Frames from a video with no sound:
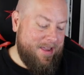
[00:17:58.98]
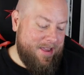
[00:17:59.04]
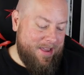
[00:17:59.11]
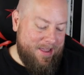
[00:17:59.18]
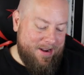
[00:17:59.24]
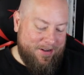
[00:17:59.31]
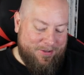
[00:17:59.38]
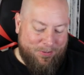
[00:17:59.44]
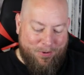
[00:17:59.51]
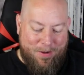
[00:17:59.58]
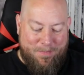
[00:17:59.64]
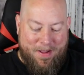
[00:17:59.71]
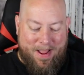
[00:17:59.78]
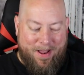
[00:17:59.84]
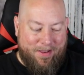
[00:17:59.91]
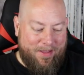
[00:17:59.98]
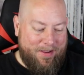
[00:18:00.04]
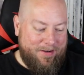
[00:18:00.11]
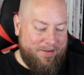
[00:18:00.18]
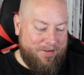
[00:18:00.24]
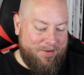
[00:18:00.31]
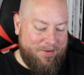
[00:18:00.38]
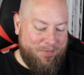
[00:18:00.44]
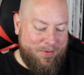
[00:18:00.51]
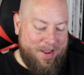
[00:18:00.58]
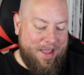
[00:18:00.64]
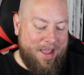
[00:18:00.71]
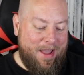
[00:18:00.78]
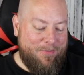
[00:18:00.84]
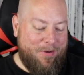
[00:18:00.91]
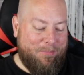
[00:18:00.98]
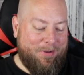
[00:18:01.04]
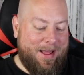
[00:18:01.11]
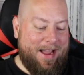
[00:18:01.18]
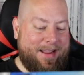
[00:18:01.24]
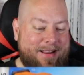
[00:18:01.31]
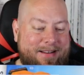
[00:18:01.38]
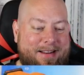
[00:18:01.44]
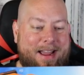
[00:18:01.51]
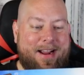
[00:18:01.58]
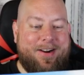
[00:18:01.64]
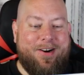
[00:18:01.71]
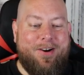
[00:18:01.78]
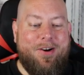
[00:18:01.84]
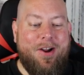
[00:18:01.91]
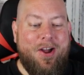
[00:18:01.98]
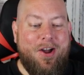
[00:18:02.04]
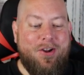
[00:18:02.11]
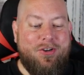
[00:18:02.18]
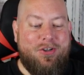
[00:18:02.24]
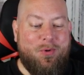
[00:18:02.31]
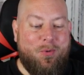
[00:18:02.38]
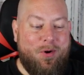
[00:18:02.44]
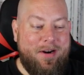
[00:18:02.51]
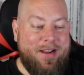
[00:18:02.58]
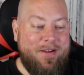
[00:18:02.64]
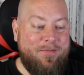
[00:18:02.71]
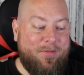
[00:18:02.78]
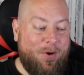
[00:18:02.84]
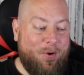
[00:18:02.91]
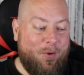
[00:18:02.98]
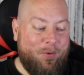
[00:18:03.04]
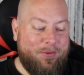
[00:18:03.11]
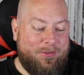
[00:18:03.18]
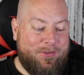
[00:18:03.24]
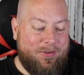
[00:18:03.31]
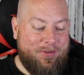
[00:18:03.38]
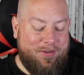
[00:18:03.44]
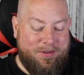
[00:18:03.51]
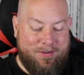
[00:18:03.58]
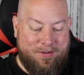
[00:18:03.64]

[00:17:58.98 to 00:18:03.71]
In a toy palette, we have a Black & Decker 20-volt,